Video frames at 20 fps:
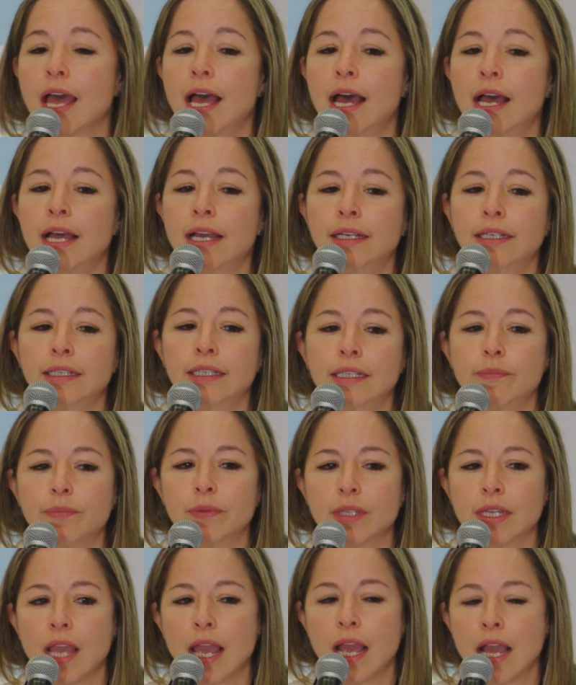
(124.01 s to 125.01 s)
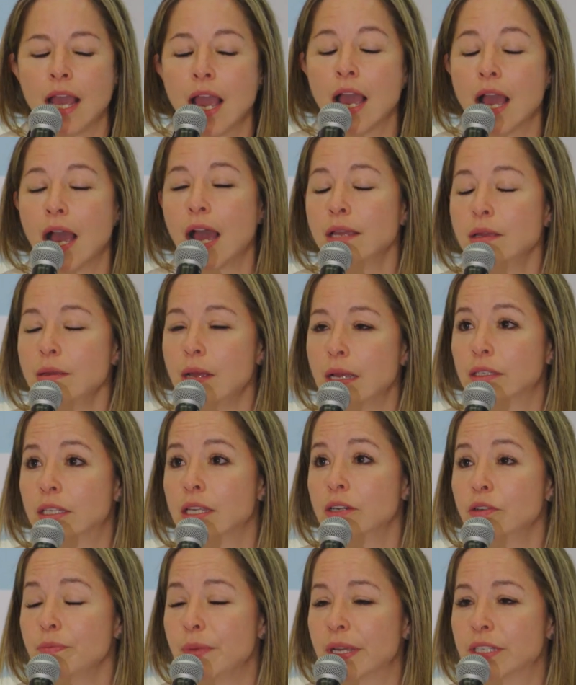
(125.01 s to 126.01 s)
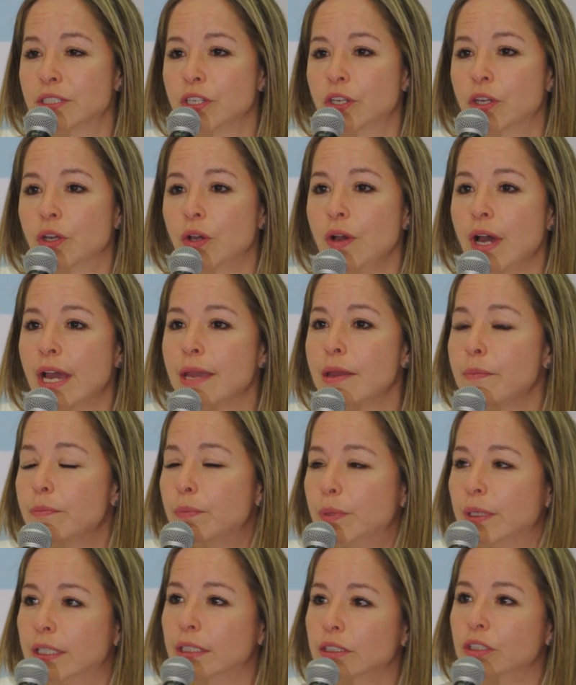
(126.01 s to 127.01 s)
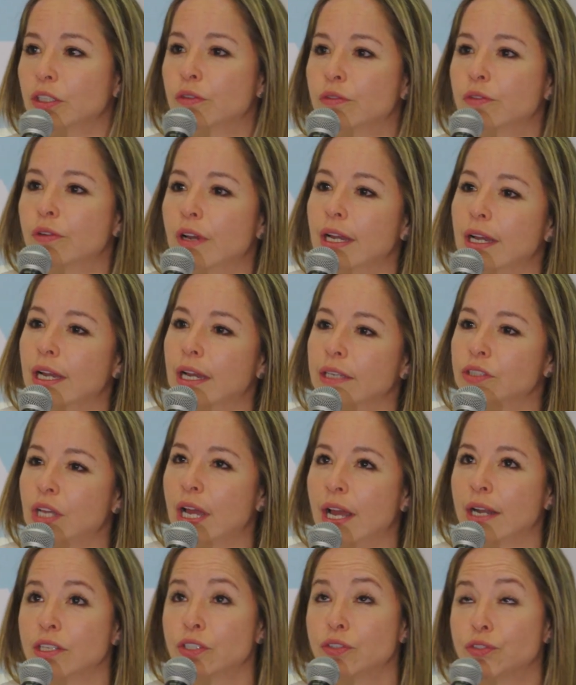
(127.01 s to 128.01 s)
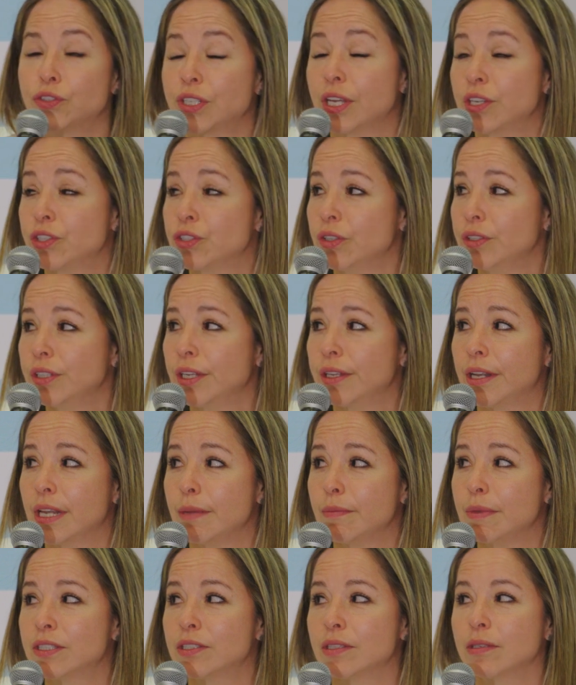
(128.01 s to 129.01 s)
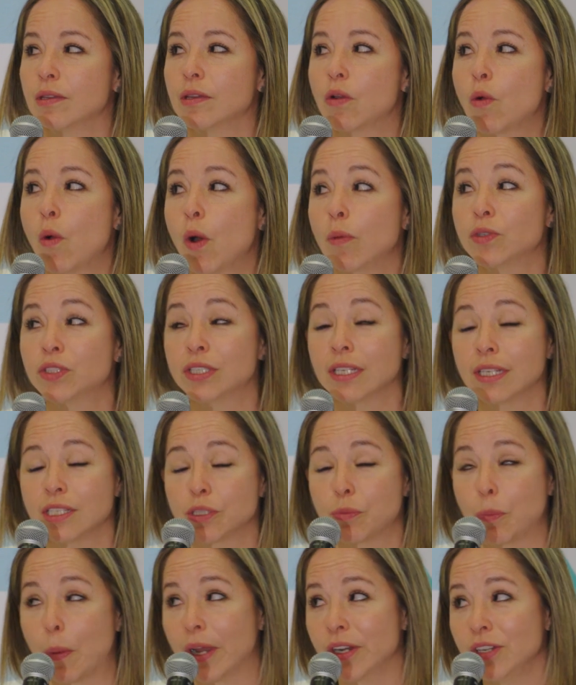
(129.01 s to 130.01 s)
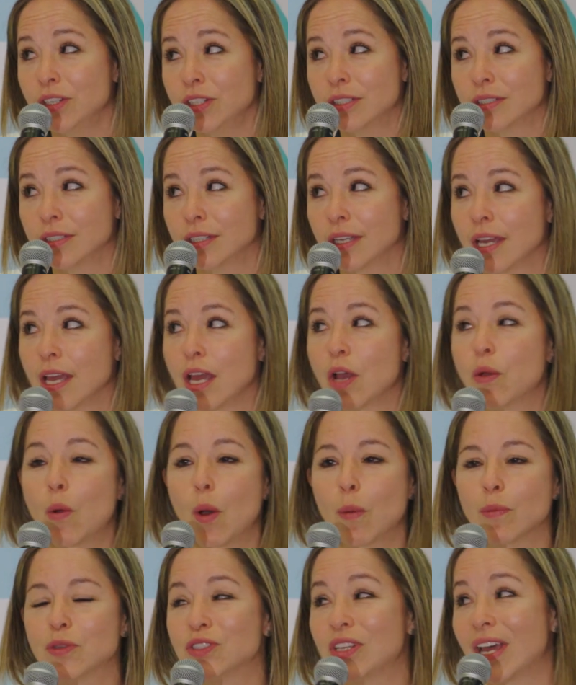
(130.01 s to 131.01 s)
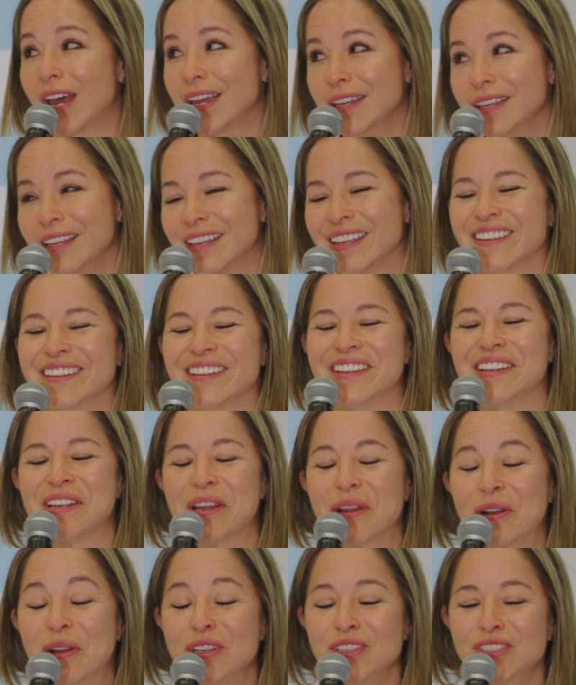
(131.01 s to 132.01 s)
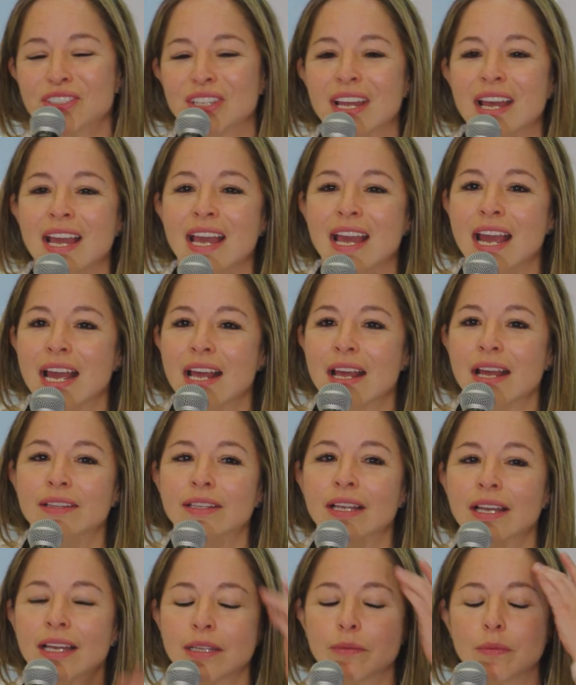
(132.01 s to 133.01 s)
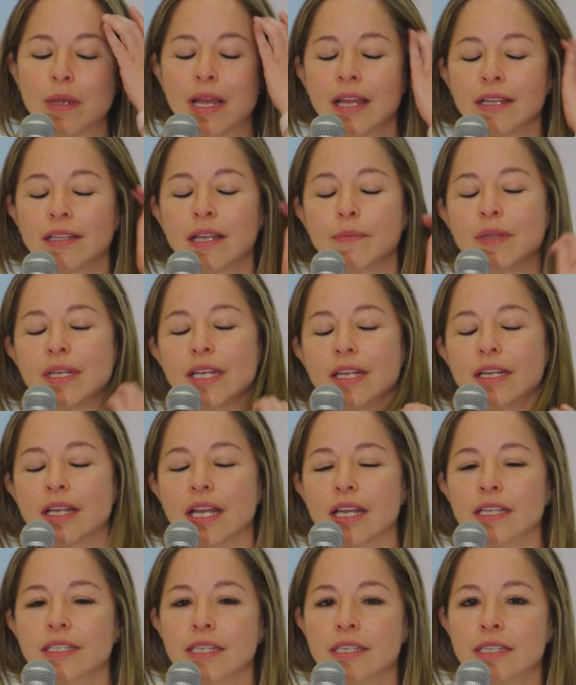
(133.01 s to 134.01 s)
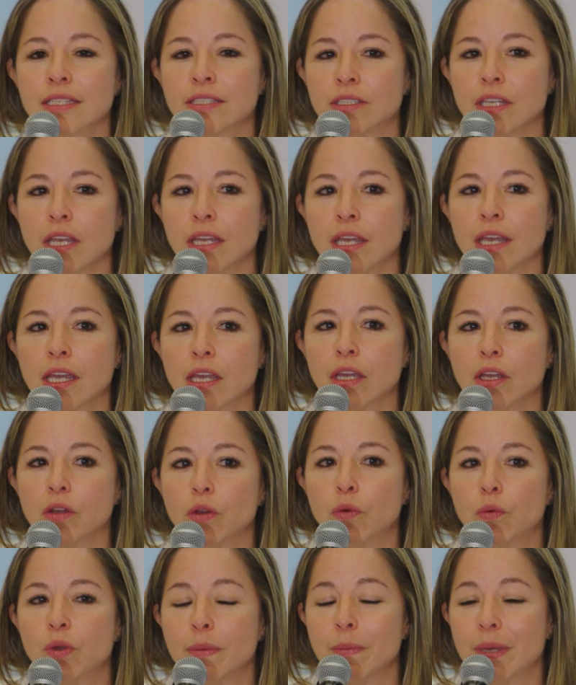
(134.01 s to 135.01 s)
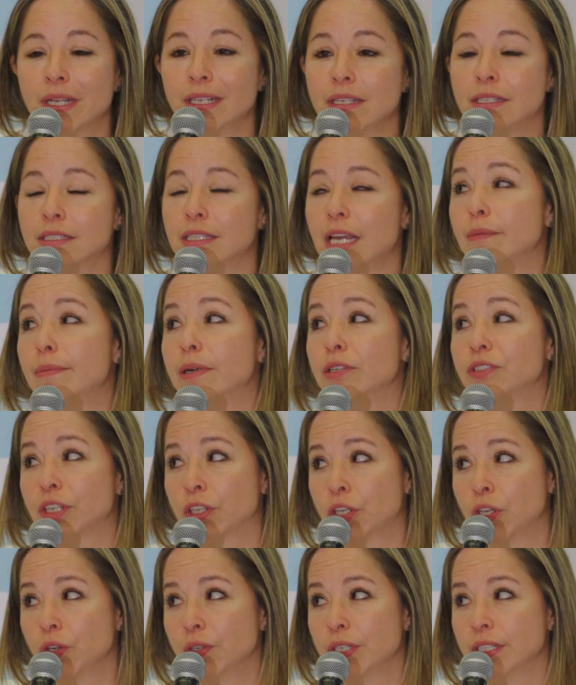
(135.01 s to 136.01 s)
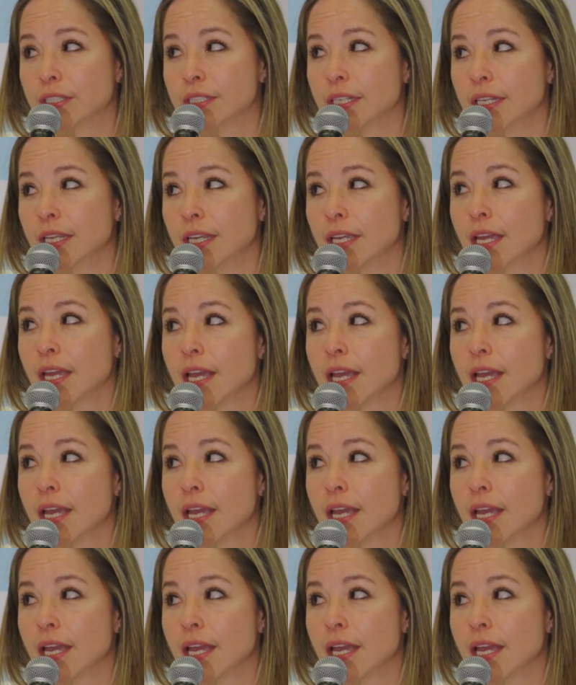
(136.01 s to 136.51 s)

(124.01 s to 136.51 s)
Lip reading: Here in Mexico, I am part of an association. The name is WOMSI in Spanish, WOMSI in English. That the meaning is Women in Cybersecurity.